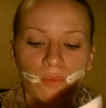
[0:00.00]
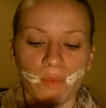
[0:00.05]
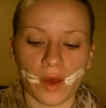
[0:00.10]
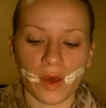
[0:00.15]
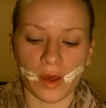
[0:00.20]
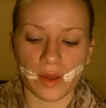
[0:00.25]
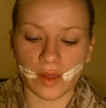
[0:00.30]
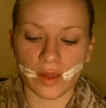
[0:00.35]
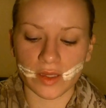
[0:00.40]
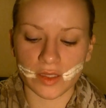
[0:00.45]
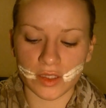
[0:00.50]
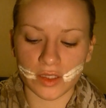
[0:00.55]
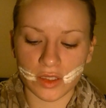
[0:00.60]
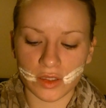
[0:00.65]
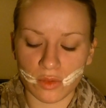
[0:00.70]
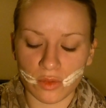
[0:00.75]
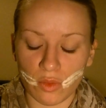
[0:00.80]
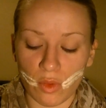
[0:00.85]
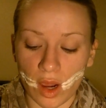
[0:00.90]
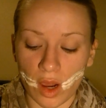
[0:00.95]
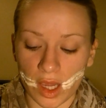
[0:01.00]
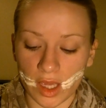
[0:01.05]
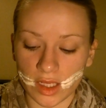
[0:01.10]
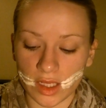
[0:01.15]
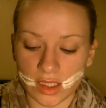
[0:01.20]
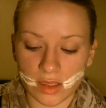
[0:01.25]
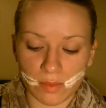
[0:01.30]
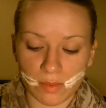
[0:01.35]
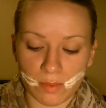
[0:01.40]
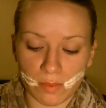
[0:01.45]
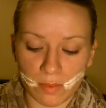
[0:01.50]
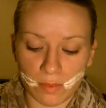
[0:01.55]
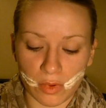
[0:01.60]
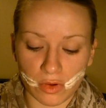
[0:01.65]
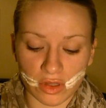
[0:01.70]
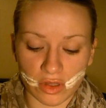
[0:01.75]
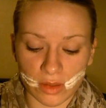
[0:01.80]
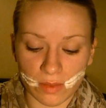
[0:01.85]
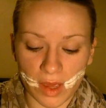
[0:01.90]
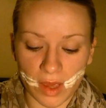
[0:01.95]
But it's just a white
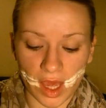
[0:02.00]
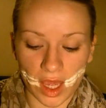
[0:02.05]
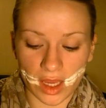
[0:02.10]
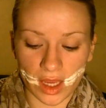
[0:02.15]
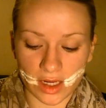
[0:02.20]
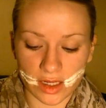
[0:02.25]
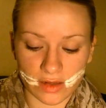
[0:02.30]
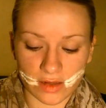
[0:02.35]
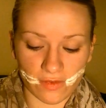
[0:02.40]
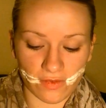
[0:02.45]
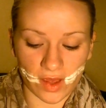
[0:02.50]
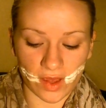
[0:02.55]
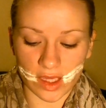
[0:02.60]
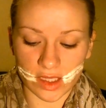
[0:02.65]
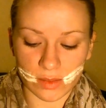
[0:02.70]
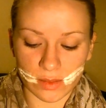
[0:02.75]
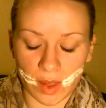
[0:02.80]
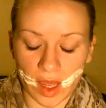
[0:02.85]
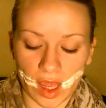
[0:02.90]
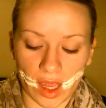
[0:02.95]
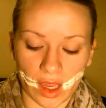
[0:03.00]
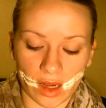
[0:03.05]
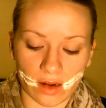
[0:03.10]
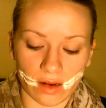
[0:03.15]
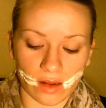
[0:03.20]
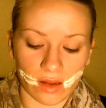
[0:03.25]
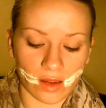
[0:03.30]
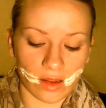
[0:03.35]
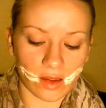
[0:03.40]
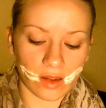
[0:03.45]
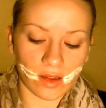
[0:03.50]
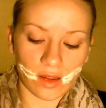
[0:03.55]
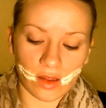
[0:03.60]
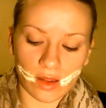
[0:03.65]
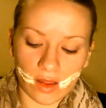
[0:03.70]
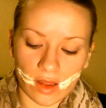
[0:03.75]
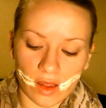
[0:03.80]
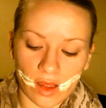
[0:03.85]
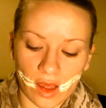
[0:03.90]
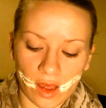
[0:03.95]
body paint, face paint.
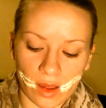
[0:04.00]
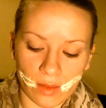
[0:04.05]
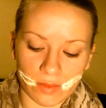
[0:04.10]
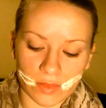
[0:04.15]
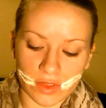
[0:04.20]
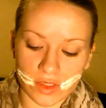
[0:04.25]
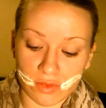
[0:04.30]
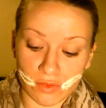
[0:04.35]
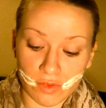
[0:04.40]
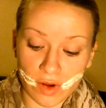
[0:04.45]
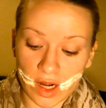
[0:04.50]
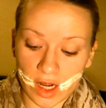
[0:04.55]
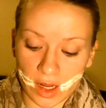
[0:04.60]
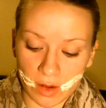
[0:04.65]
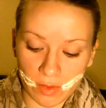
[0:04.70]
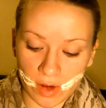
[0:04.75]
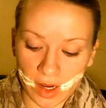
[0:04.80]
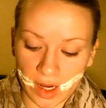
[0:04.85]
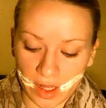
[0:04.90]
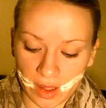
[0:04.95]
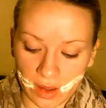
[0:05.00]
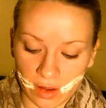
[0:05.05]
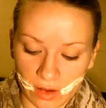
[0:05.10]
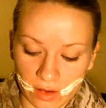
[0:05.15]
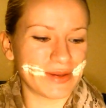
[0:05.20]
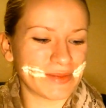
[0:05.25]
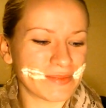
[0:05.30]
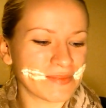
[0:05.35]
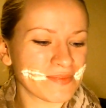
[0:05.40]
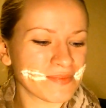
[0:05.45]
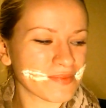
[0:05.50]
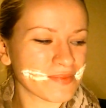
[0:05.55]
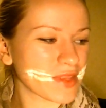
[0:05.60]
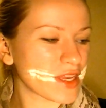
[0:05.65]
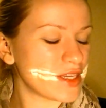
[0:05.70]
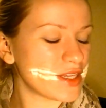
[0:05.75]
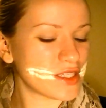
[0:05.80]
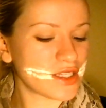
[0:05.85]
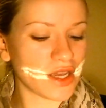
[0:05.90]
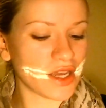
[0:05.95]
It's really, really good.
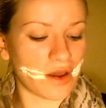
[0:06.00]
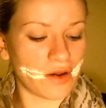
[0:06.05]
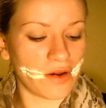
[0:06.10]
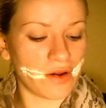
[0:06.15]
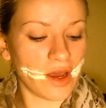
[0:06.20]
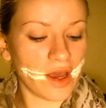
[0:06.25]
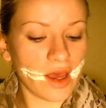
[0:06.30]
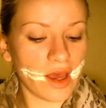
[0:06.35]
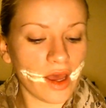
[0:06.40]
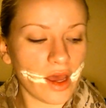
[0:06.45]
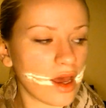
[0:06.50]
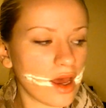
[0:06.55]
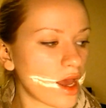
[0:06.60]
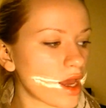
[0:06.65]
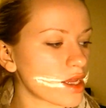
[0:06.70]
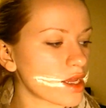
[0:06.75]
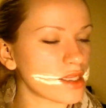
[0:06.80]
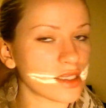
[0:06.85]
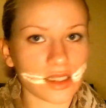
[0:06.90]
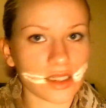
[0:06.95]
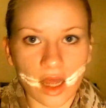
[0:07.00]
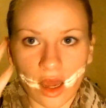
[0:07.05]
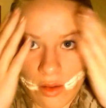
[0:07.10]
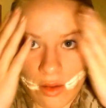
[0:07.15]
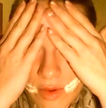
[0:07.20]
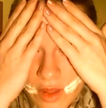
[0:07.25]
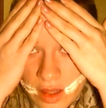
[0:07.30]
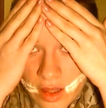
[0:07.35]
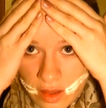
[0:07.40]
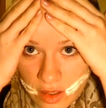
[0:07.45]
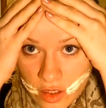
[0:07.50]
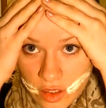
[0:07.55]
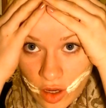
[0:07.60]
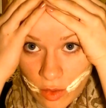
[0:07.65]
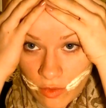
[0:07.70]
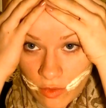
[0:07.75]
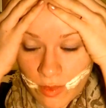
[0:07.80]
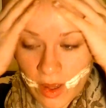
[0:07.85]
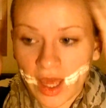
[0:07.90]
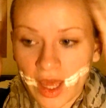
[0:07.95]
So I'm going to start with the
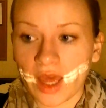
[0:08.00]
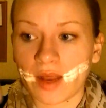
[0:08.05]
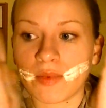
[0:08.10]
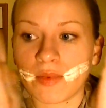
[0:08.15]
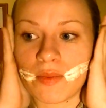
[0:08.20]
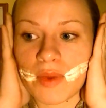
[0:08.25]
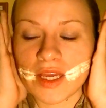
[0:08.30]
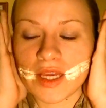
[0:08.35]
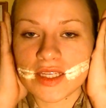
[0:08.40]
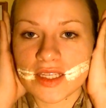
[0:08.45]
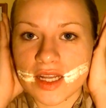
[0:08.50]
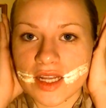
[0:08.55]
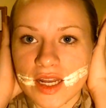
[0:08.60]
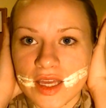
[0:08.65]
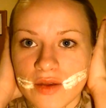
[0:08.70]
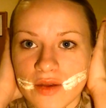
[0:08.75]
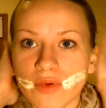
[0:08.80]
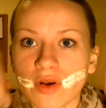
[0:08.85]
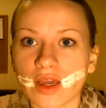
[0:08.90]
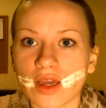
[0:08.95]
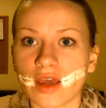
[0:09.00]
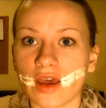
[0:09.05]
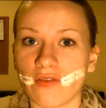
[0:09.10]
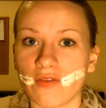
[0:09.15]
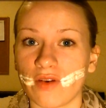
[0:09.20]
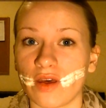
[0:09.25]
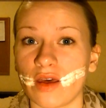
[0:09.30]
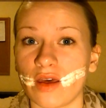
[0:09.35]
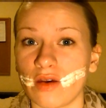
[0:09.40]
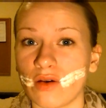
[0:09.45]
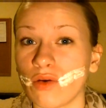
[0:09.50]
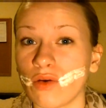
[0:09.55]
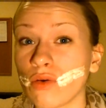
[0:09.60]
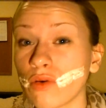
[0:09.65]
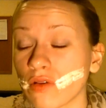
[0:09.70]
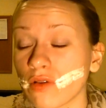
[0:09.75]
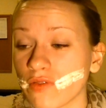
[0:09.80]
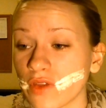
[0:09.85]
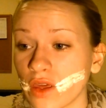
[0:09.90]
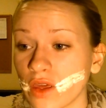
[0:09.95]
top of my head, but basically you want to cover
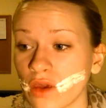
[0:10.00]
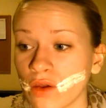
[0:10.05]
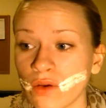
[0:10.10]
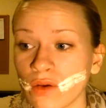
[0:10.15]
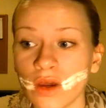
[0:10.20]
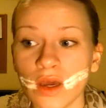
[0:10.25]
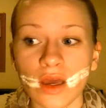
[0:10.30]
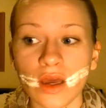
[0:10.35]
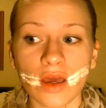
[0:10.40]
all of you.